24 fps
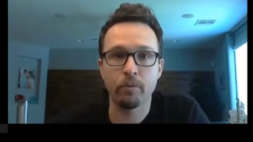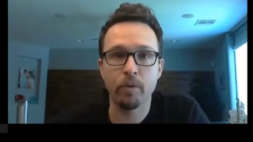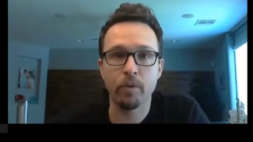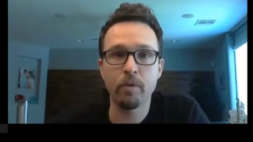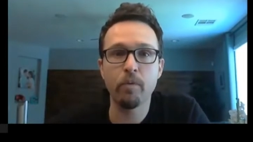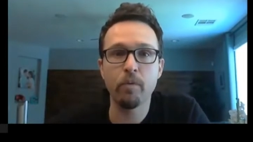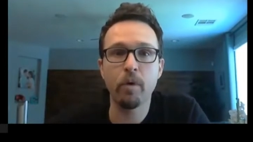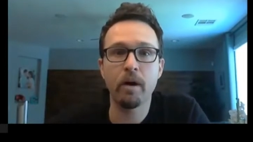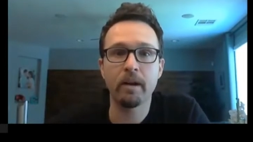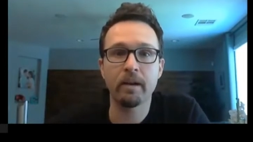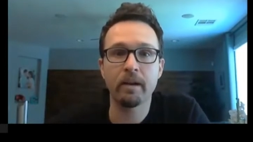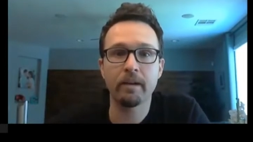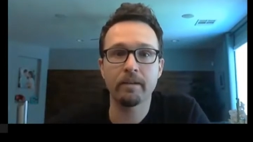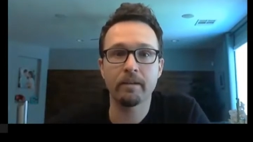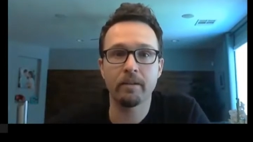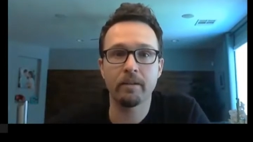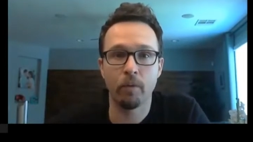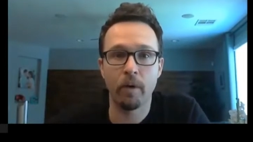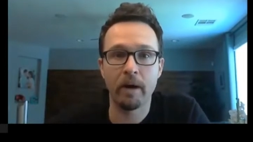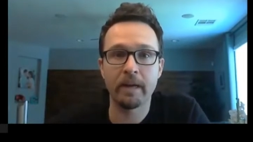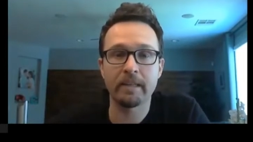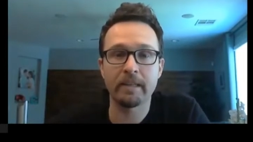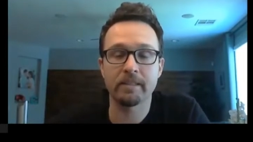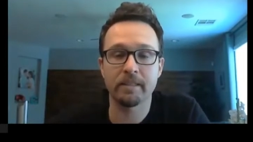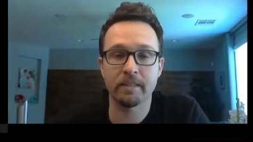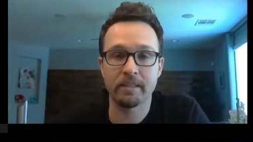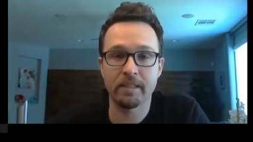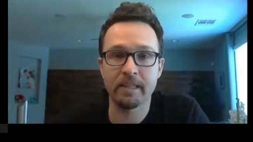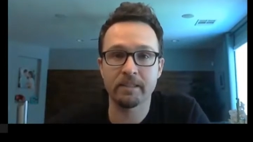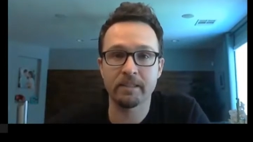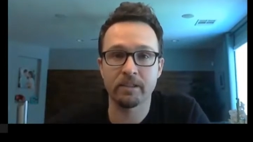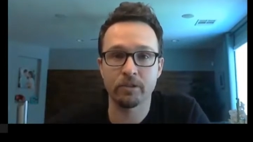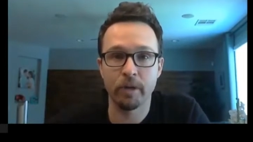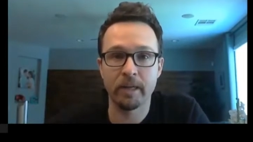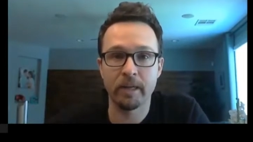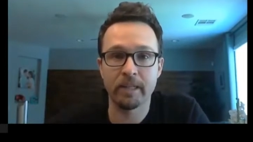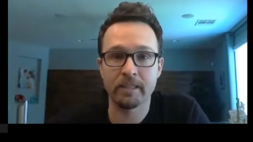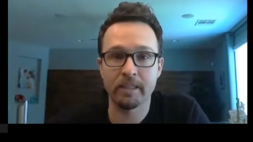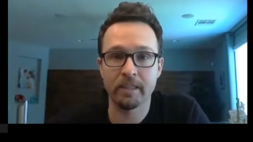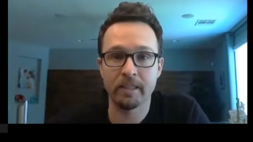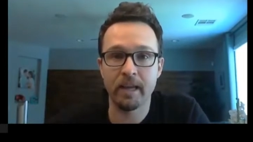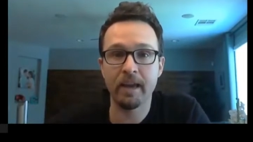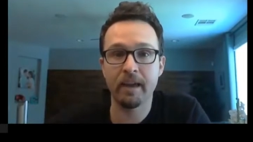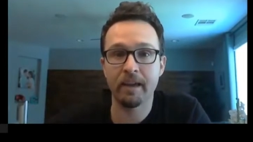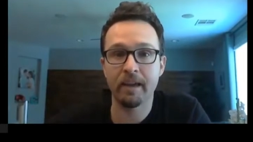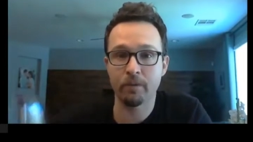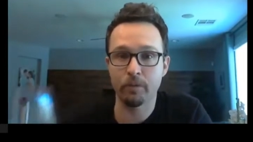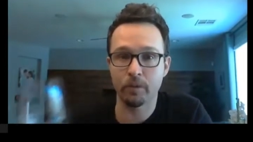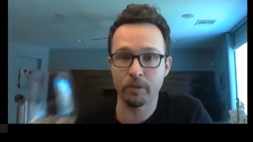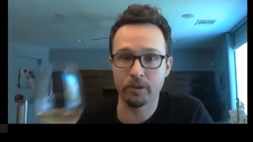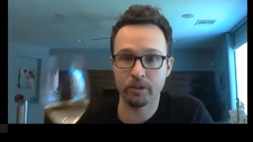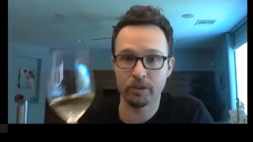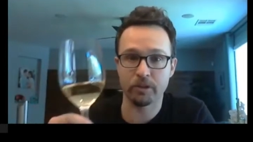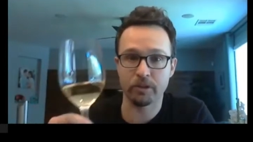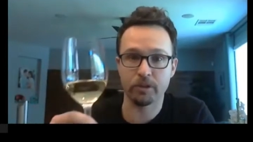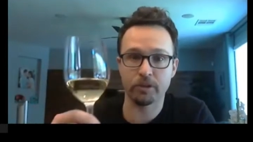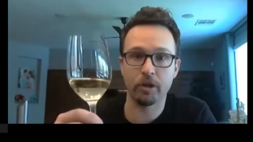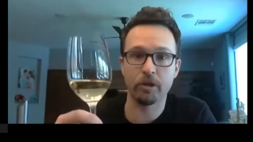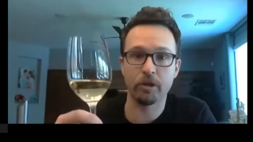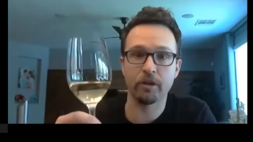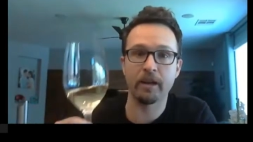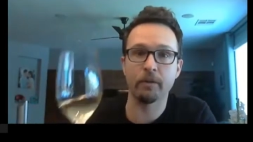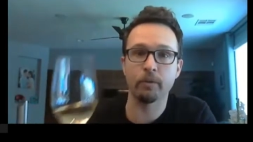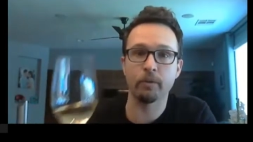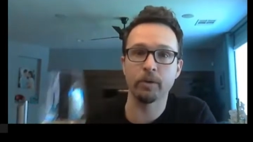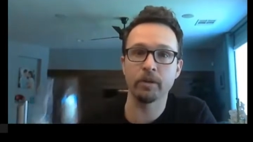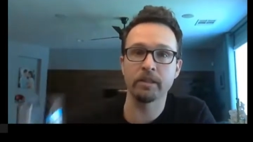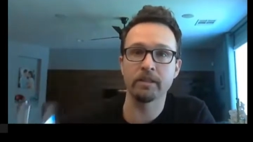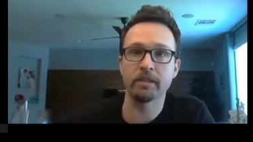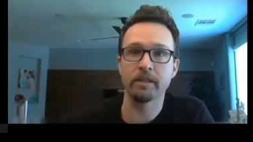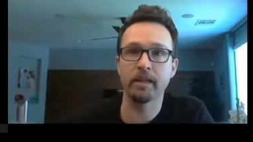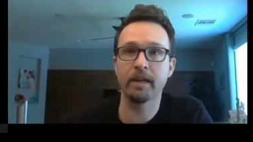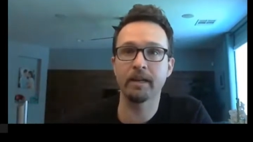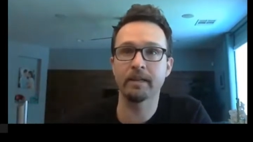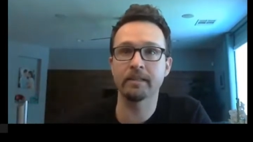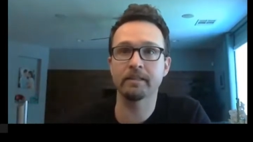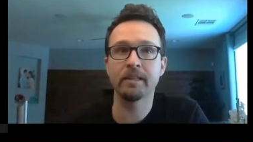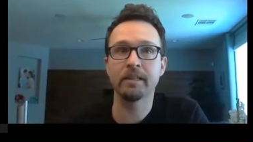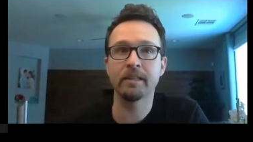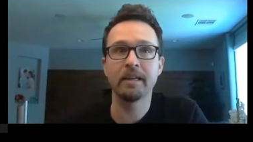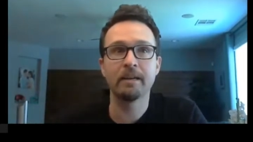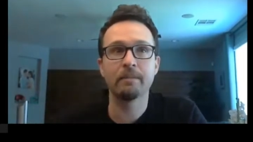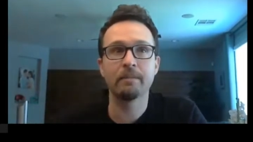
We want the wines to taste great today, which the Chardonnay really does,